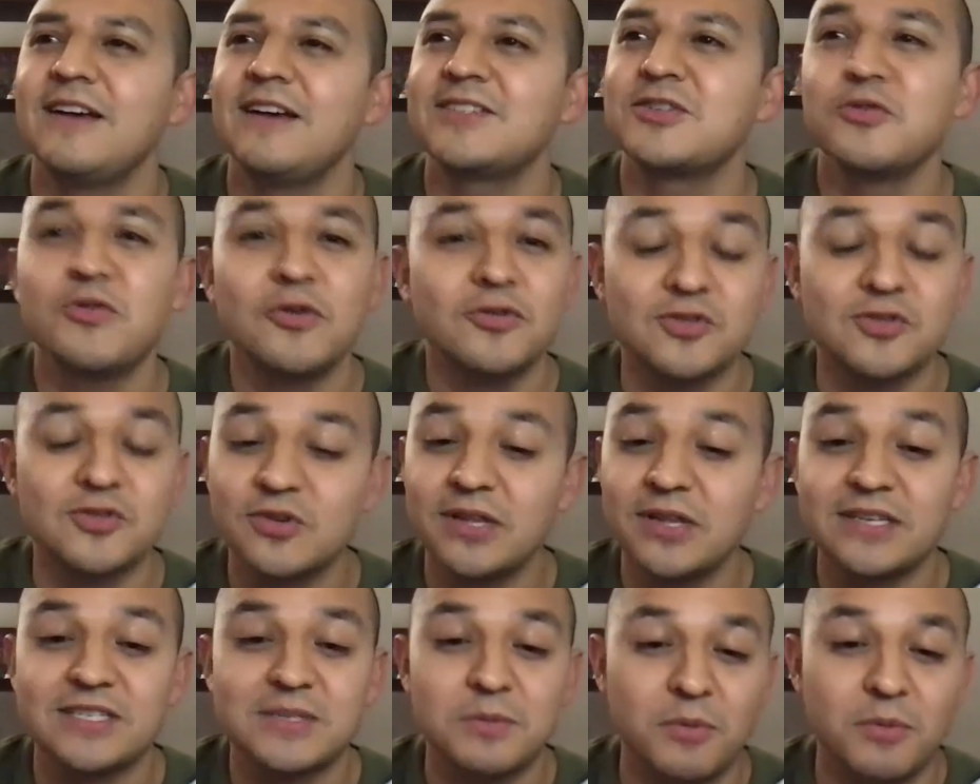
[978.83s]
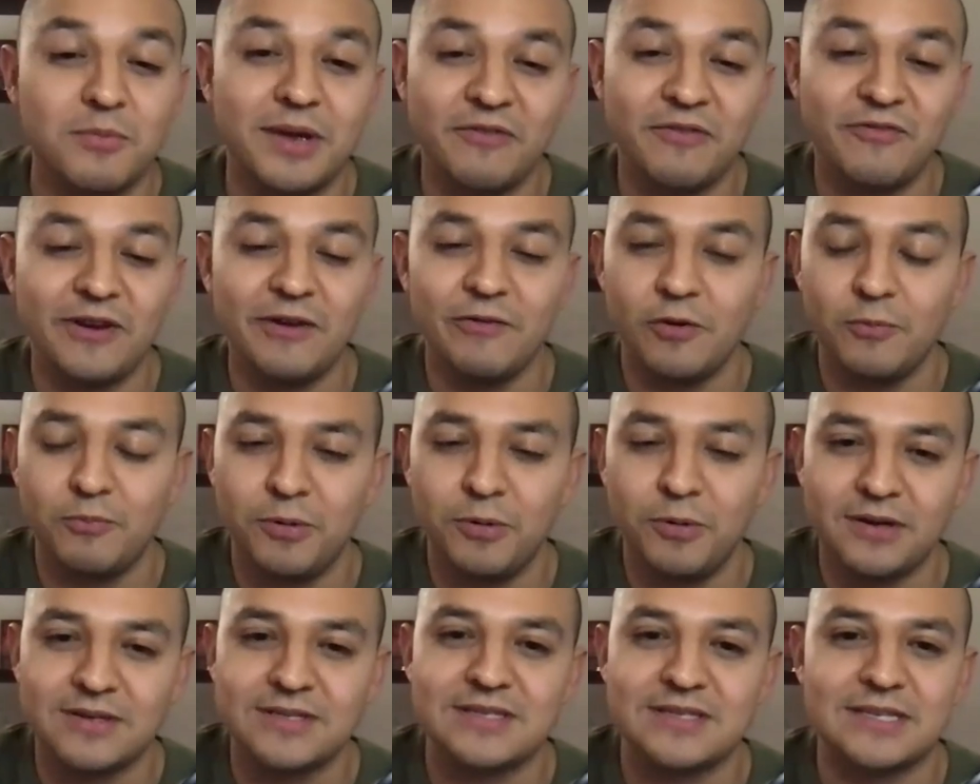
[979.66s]
So those are like some of my favorite
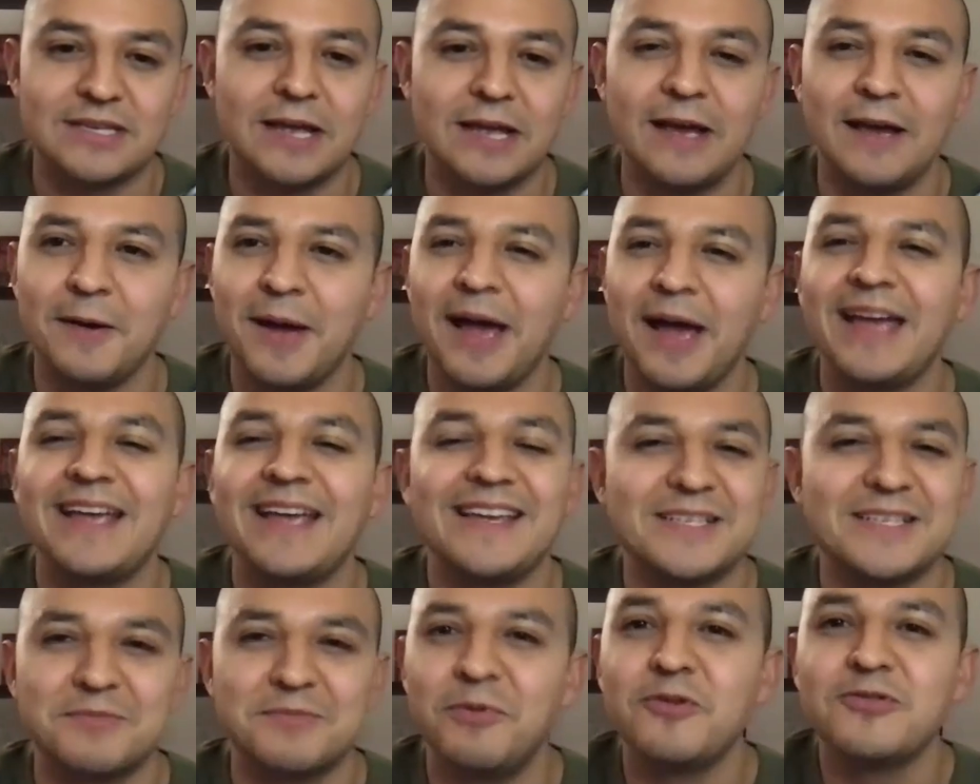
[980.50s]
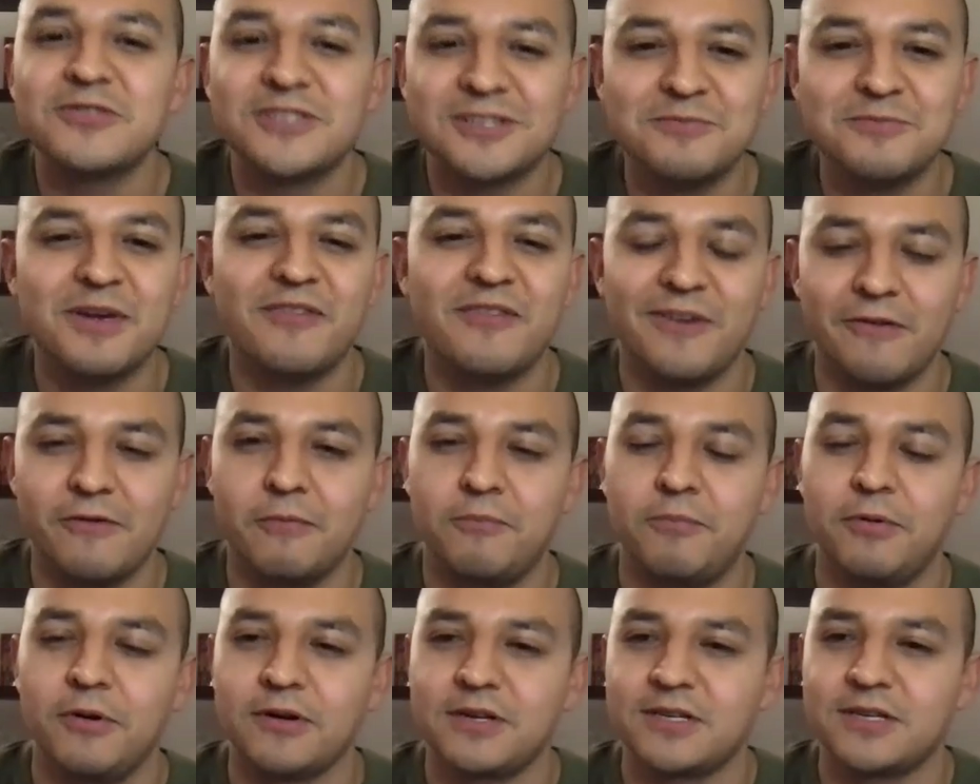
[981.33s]
books. Uh, I guess most of my
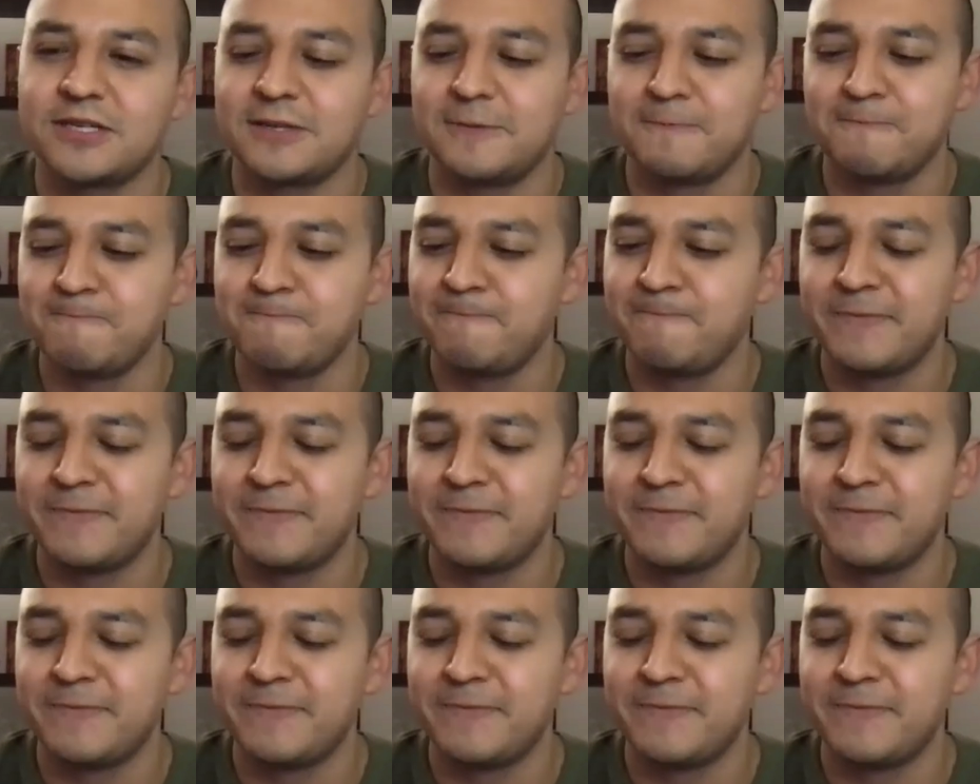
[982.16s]
favorite books